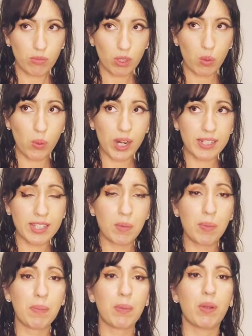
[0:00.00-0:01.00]
What I tell
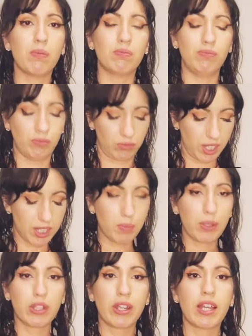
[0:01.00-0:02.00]
people is put
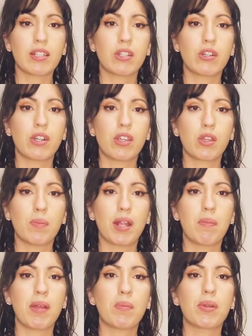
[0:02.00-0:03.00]
their hands underneath their belly
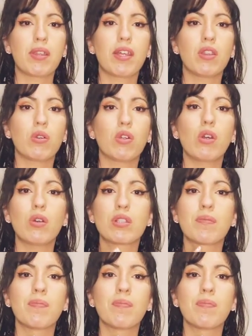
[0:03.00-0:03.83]
button, breathe in through your nose,